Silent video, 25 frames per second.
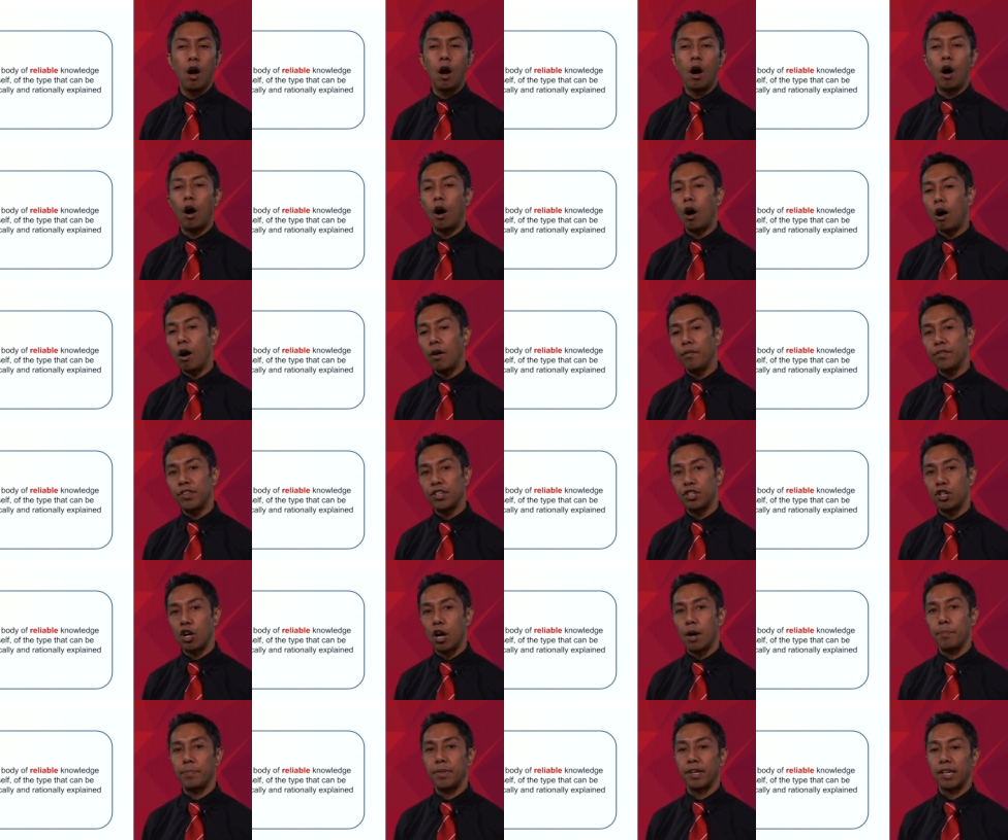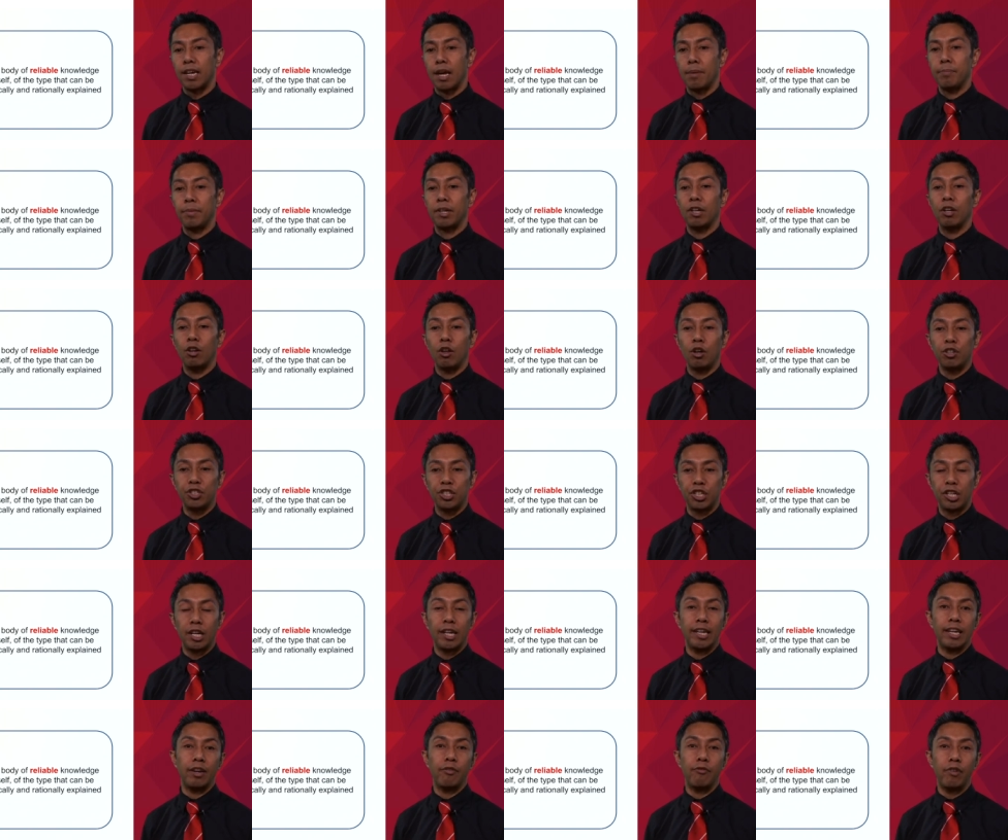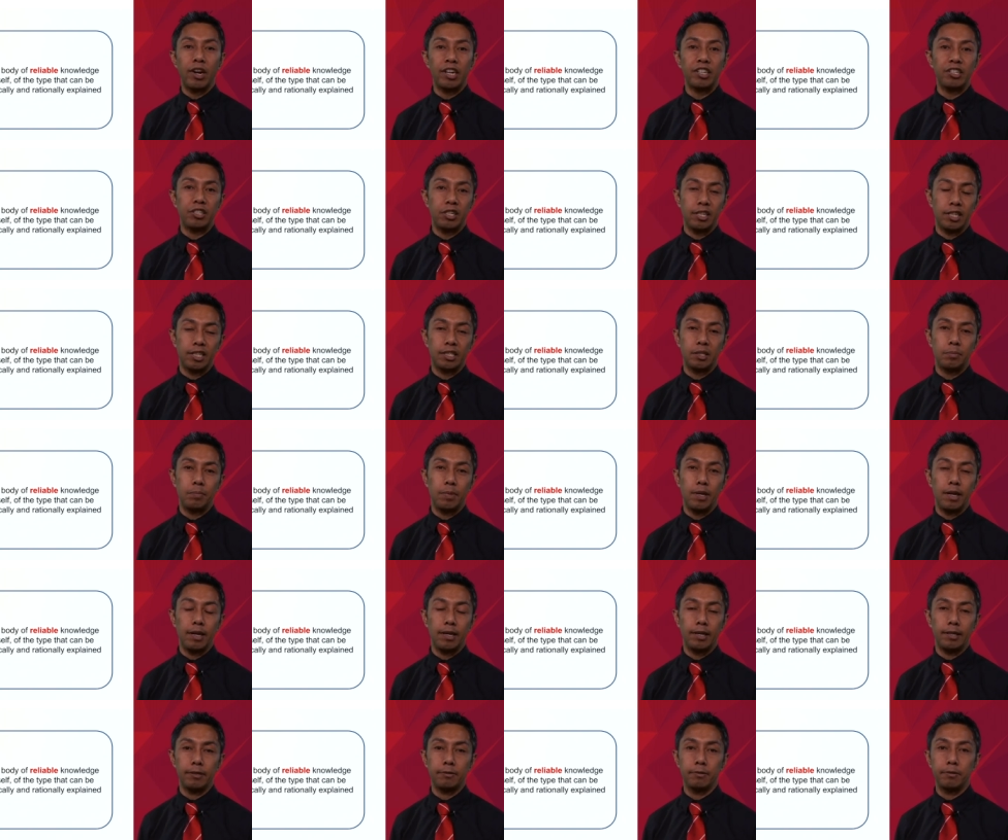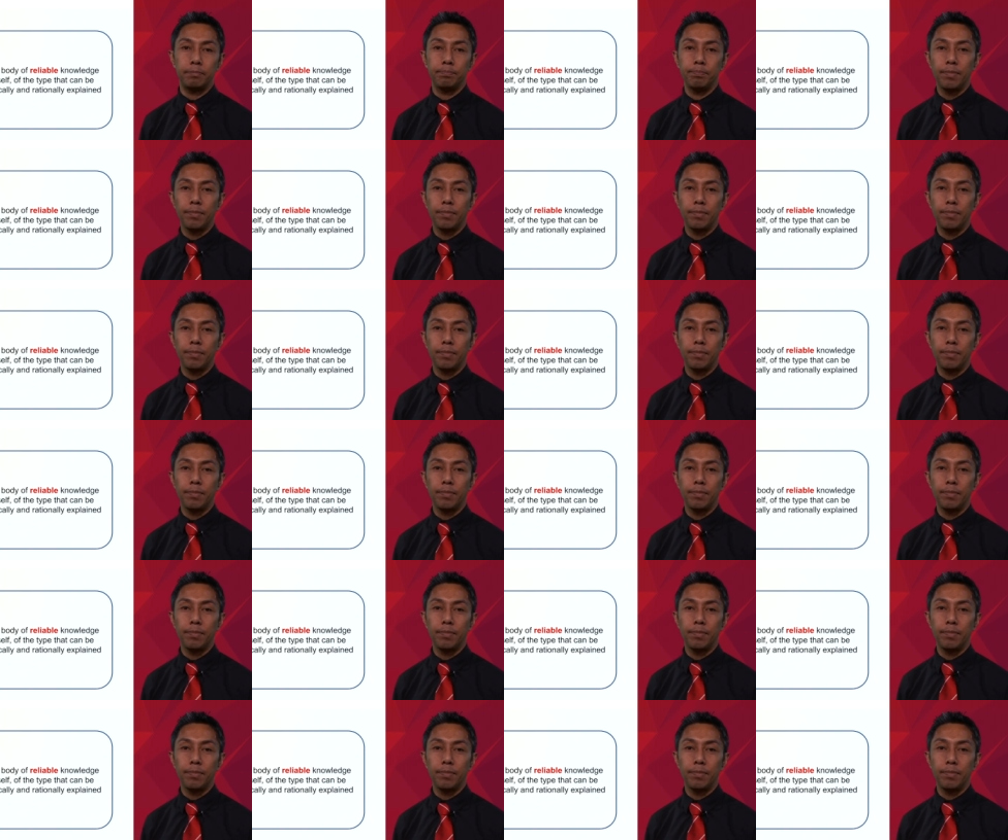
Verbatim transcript: of the type that can be logically and rationally explained.